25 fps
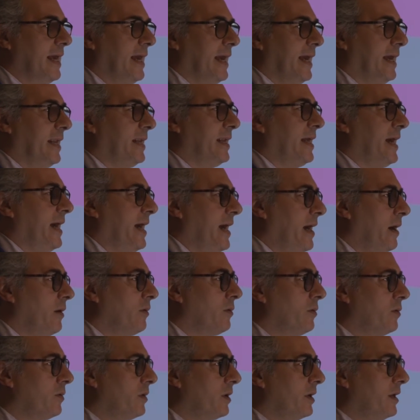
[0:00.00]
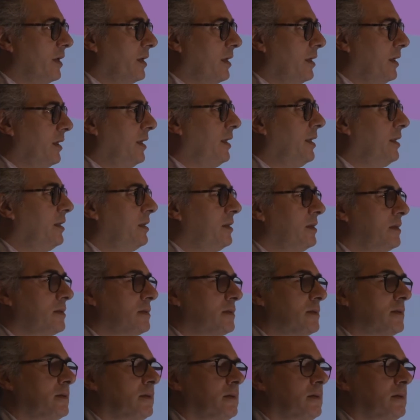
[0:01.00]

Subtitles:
and how in this